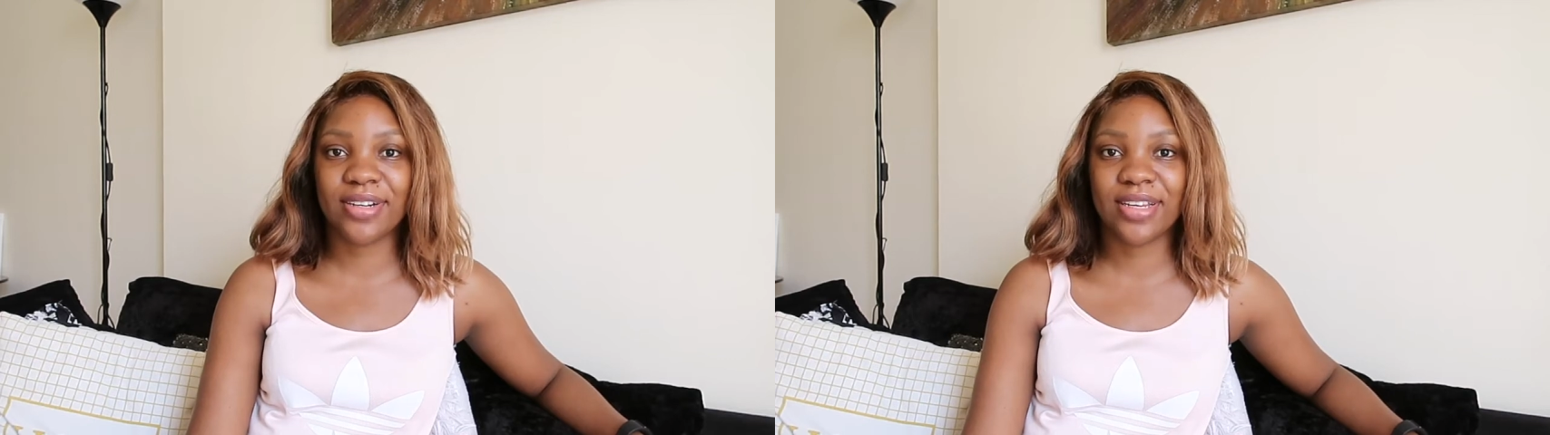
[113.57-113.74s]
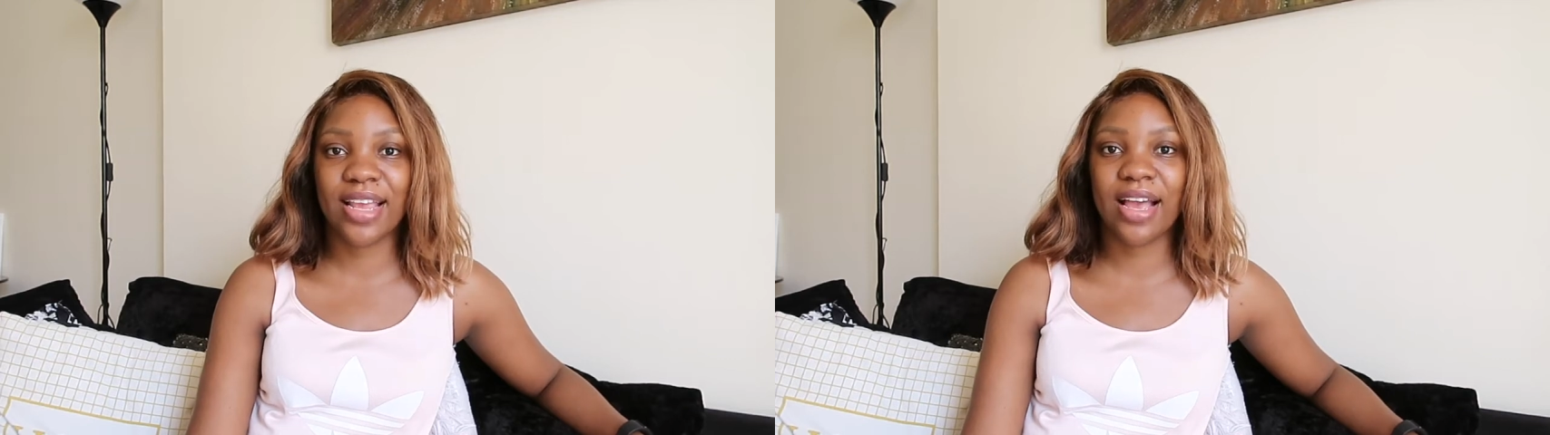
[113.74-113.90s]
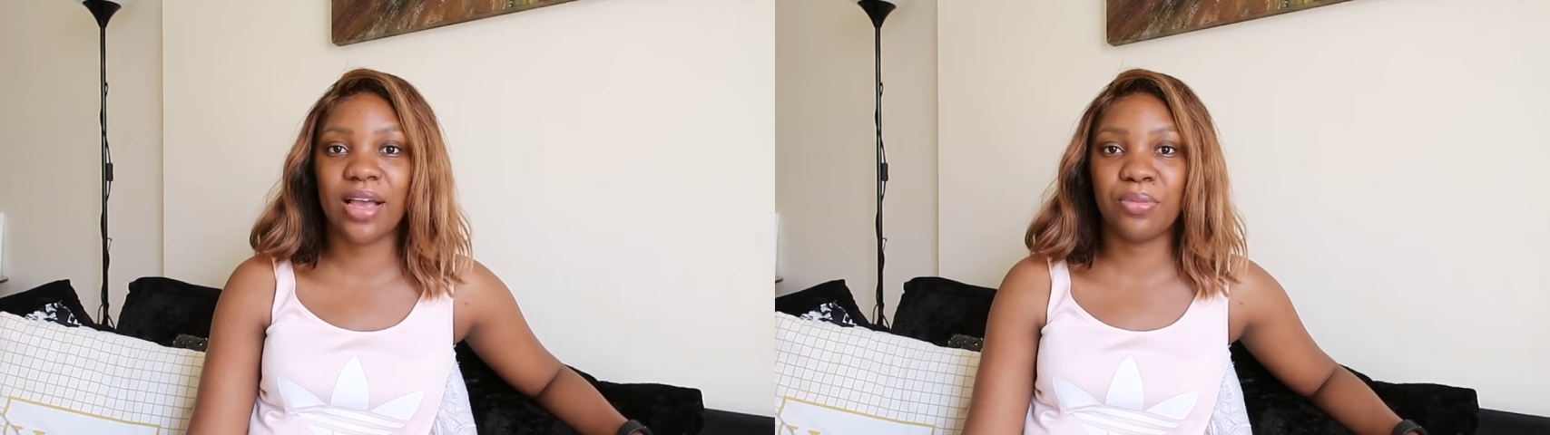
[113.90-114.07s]

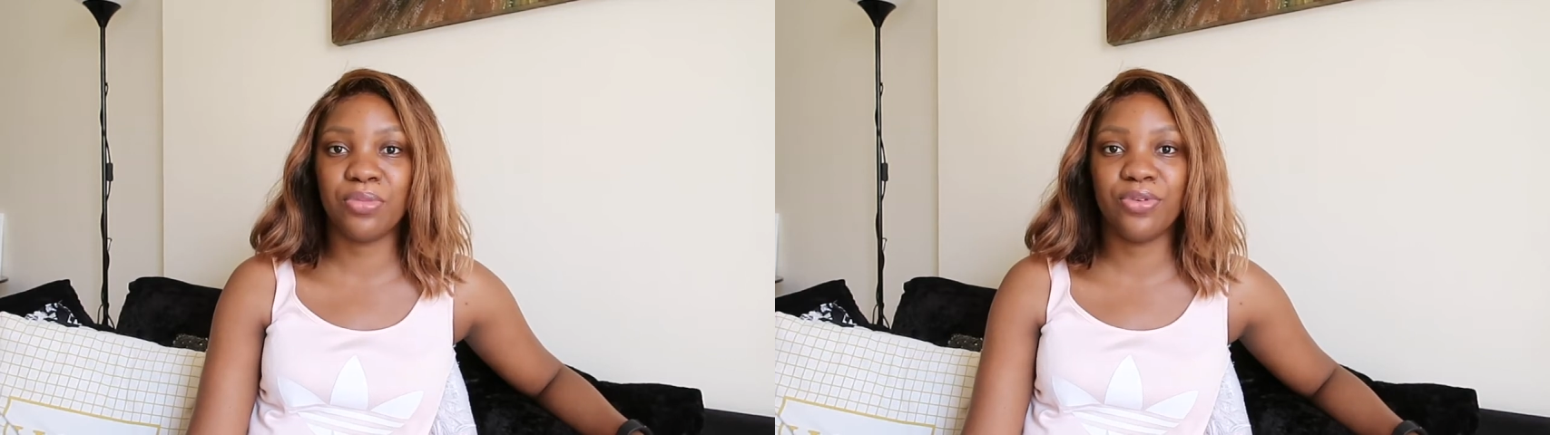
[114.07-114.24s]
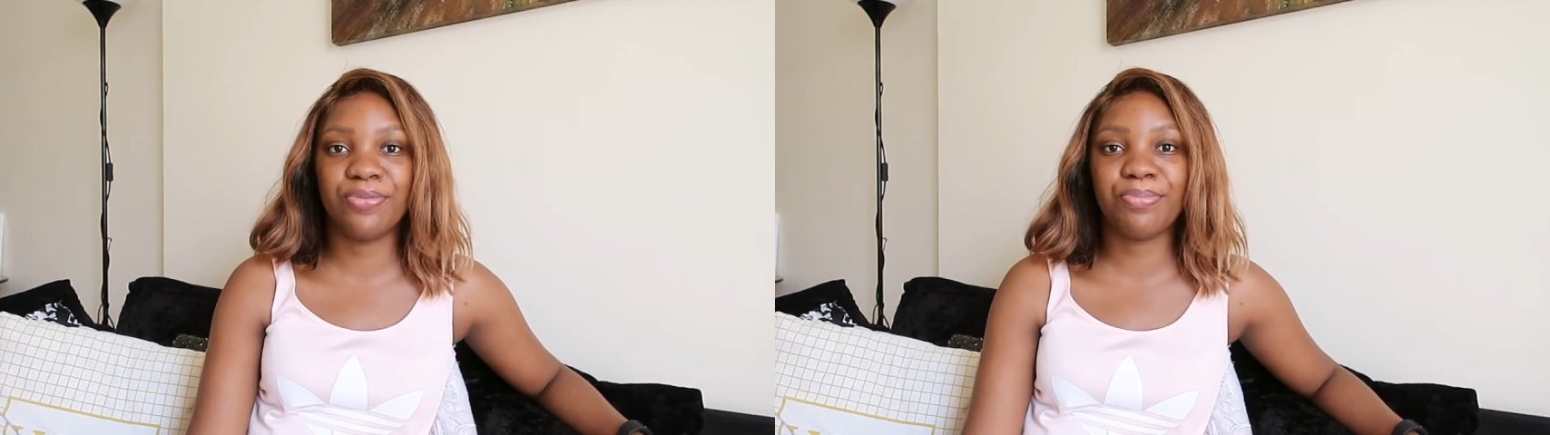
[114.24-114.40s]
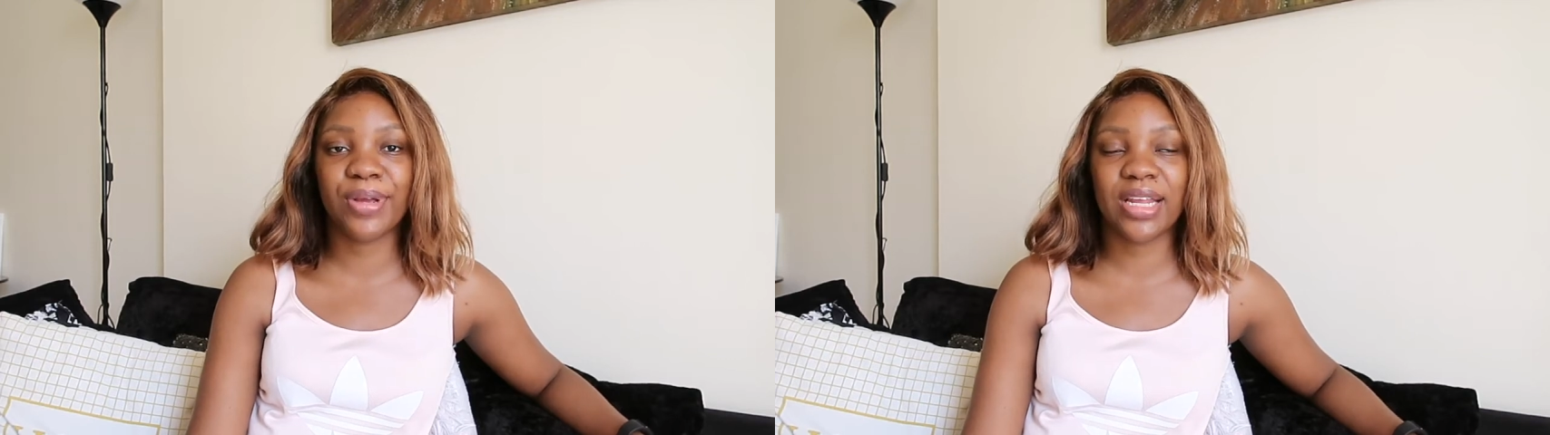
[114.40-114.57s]
Yeah, I
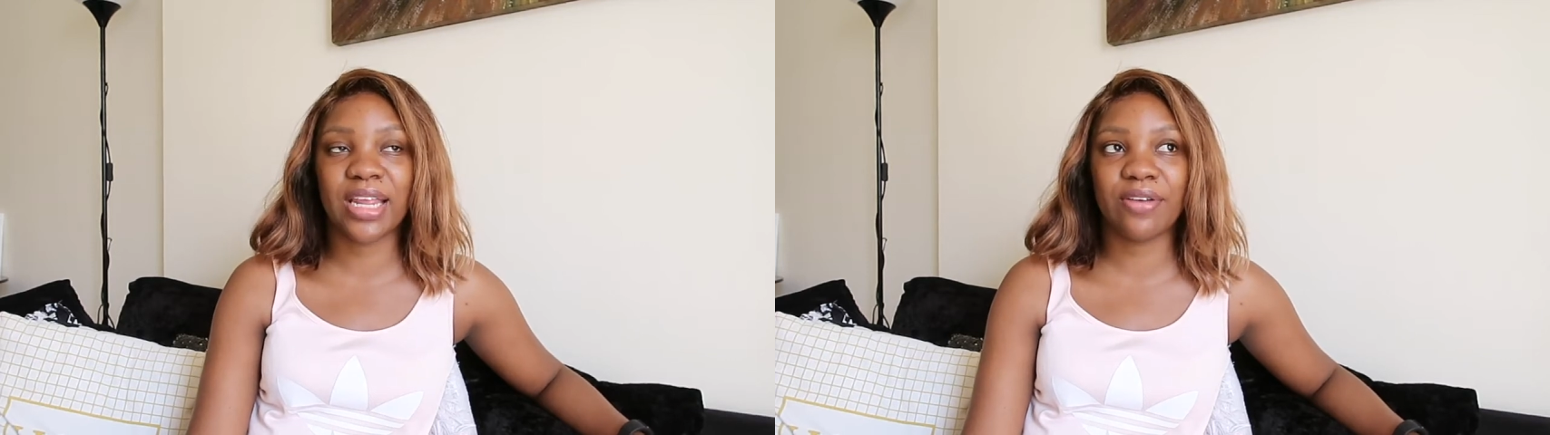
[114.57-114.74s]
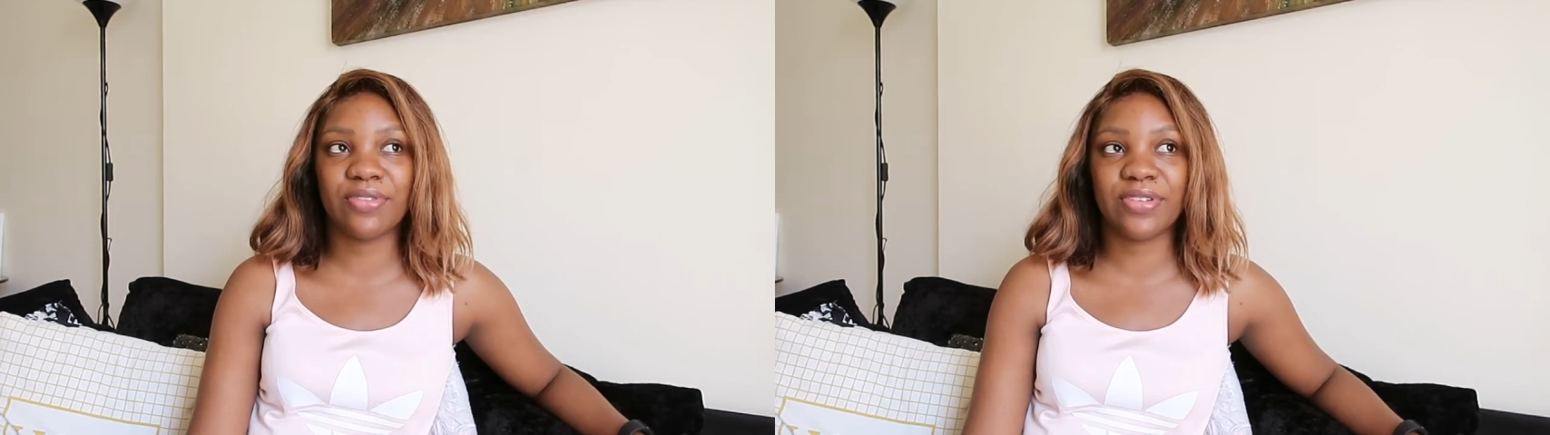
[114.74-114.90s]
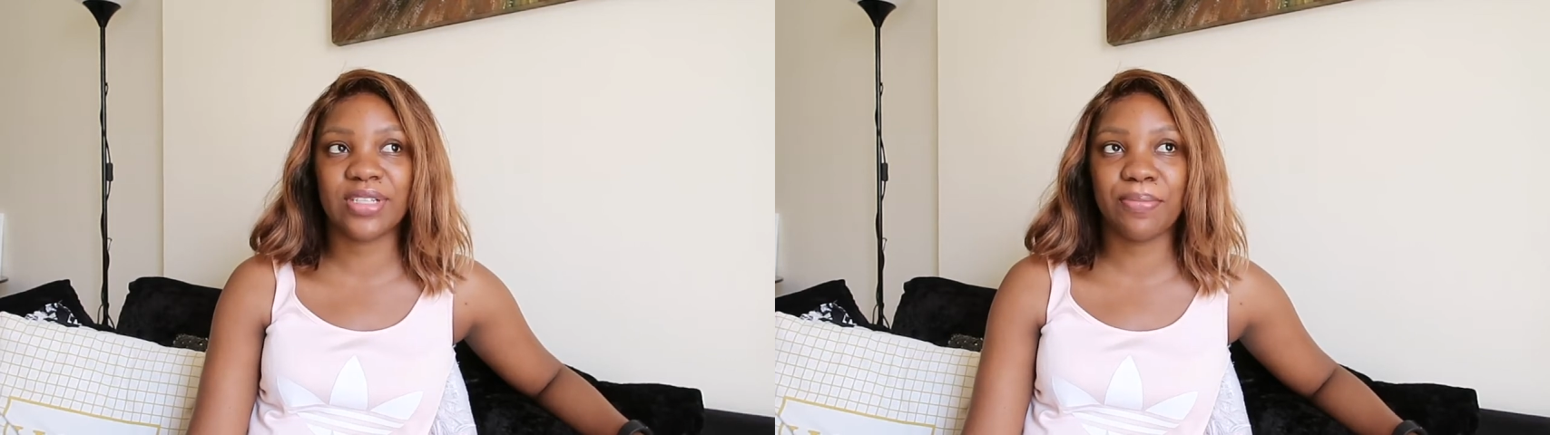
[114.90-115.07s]
moved beginning
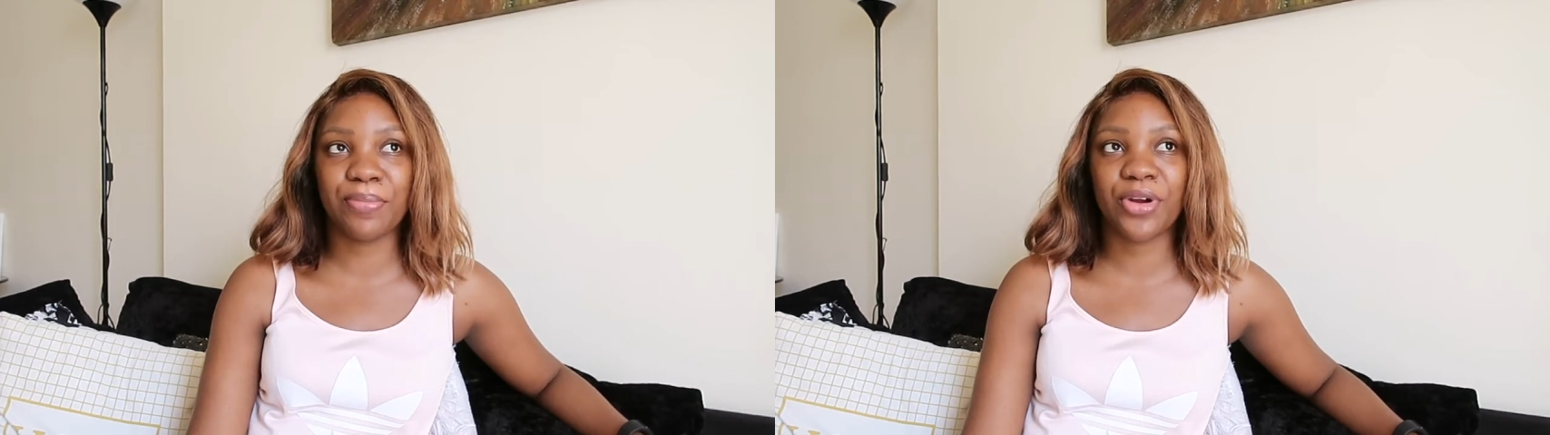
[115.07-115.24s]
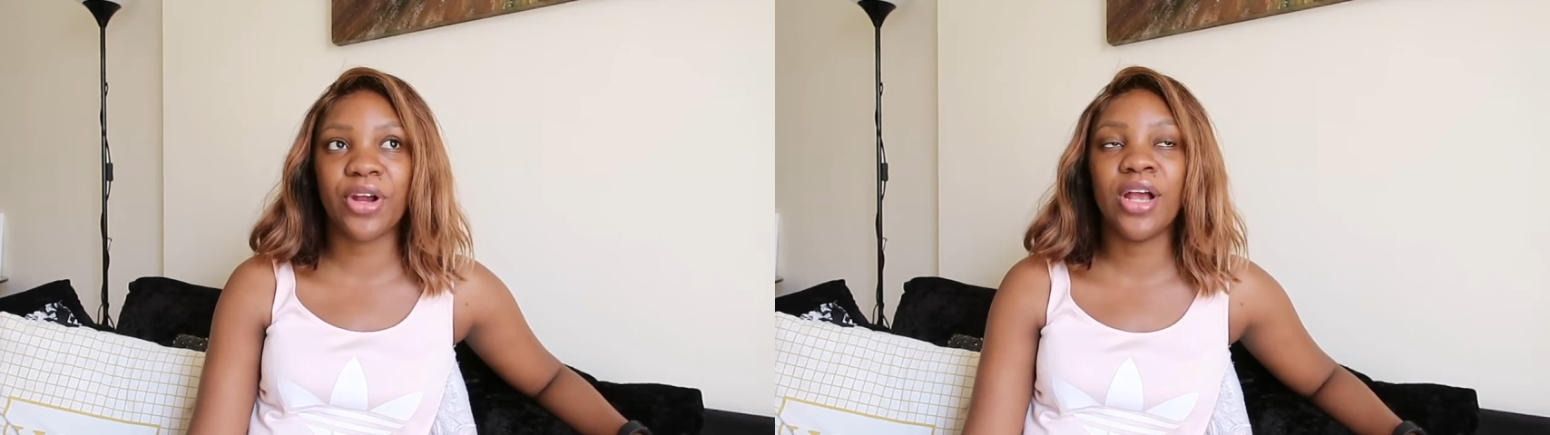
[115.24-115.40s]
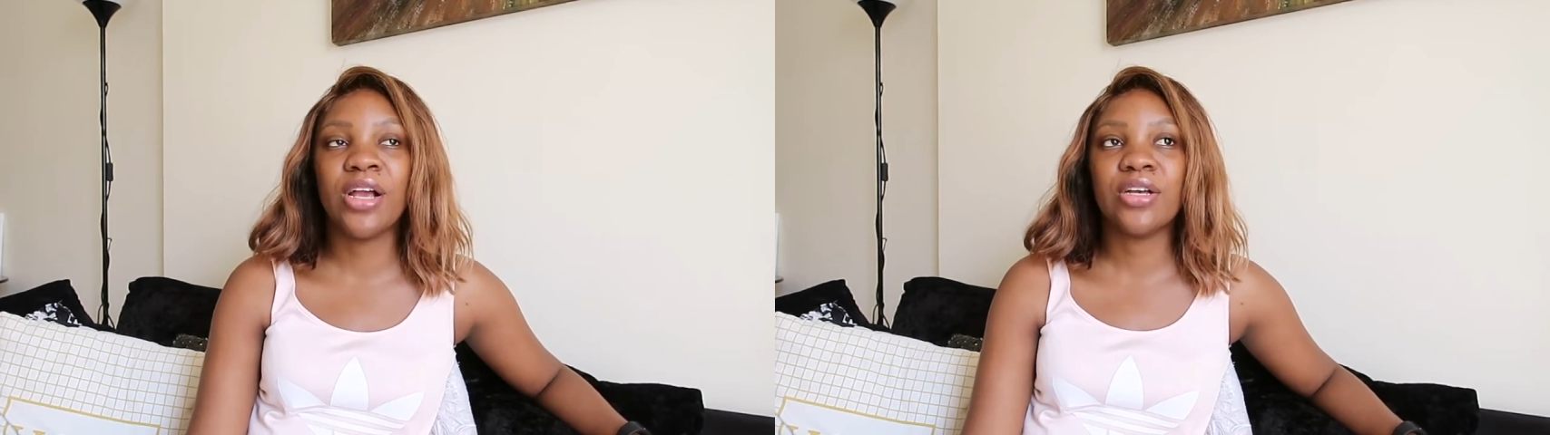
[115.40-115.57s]
of December.